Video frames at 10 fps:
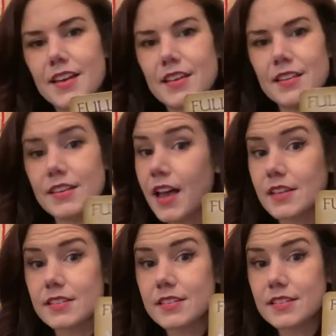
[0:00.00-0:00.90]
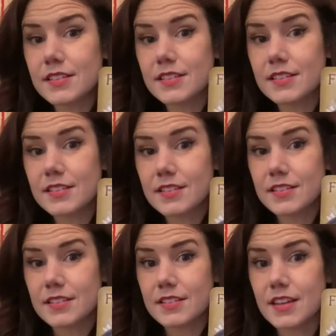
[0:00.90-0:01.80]
Yes,
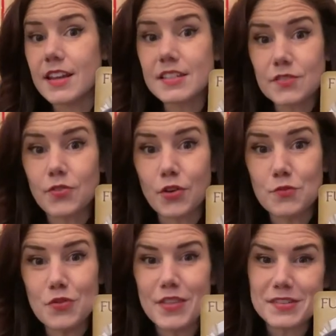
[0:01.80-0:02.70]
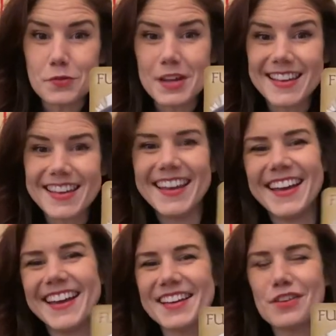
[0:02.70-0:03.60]
it is a full moon this week.
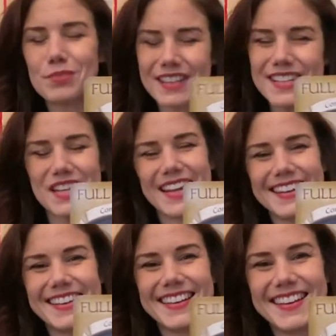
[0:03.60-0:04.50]
Completion.